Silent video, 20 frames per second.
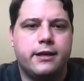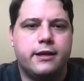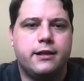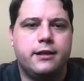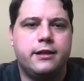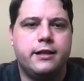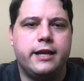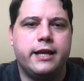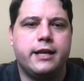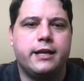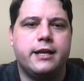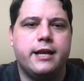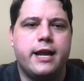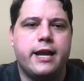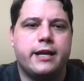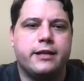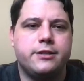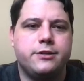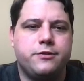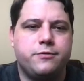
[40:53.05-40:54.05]
click
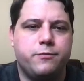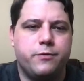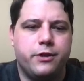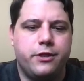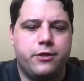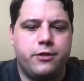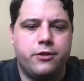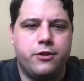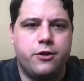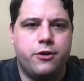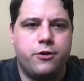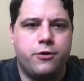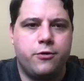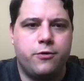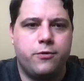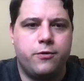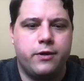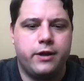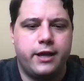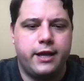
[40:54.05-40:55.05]
next with
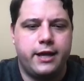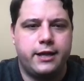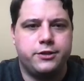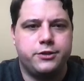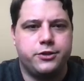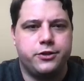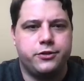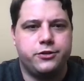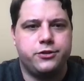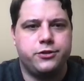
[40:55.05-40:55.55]
no answer.